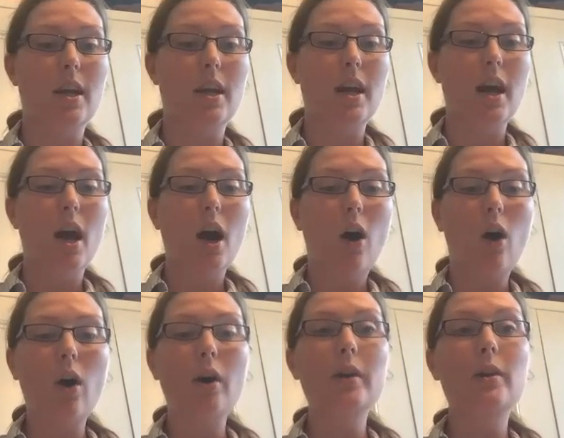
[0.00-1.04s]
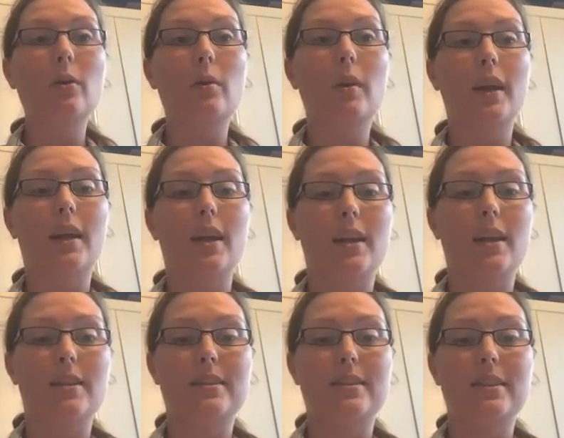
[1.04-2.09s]
arguing in an attempt to win
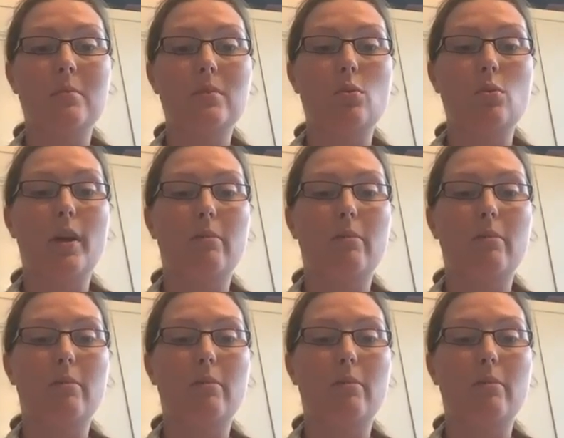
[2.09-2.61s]
votes that, quote,